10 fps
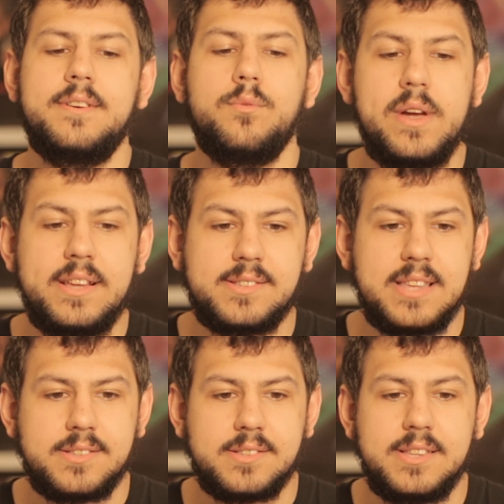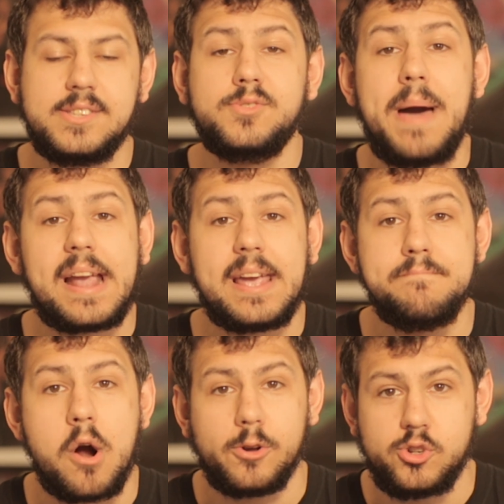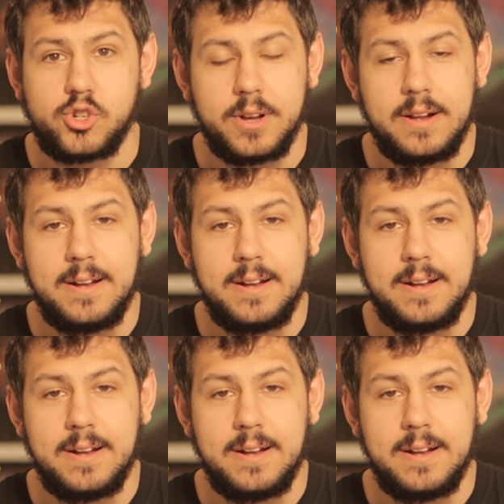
When is this? This is back in March.